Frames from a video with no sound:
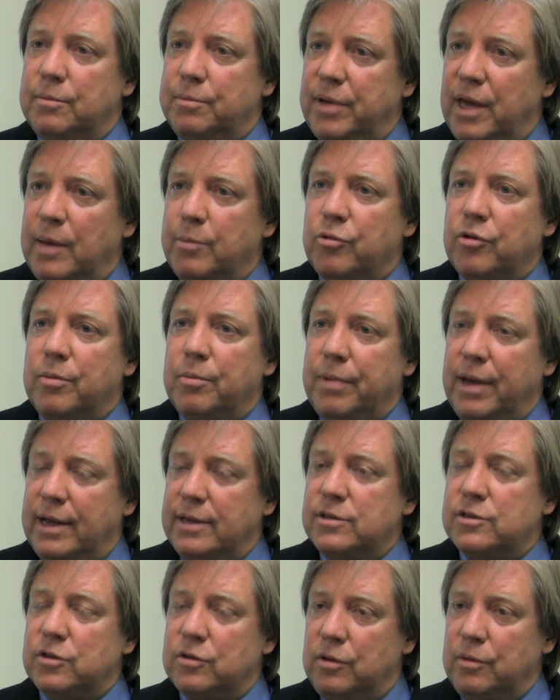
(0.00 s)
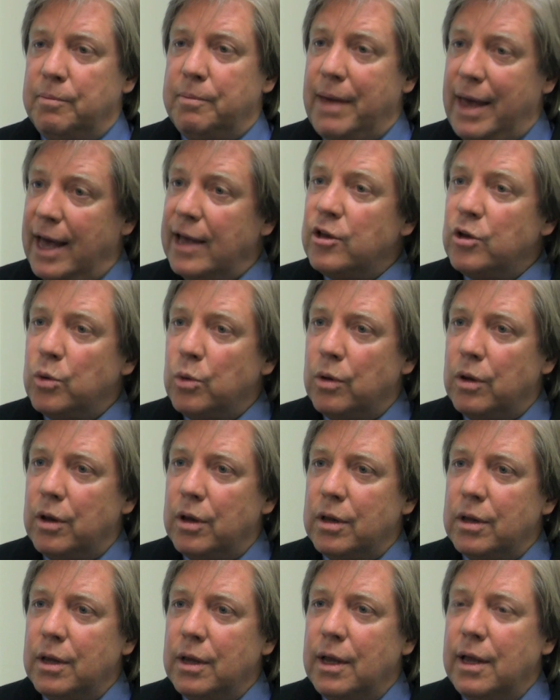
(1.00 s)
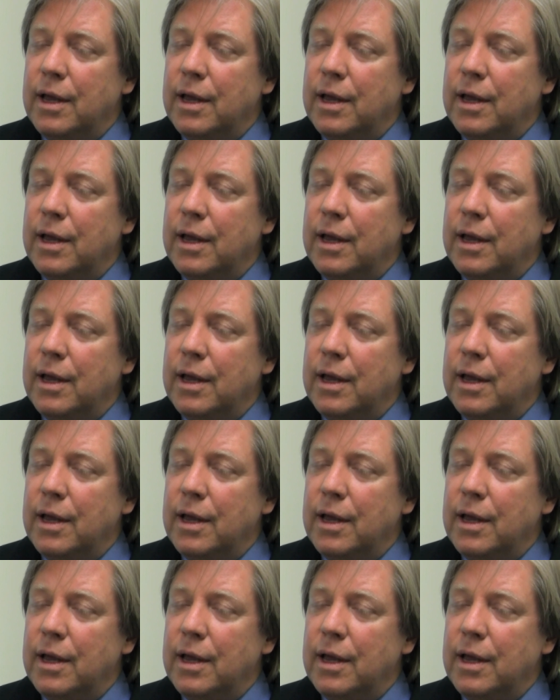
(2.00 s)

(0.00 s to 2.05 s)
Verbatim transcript: paper and pencil manual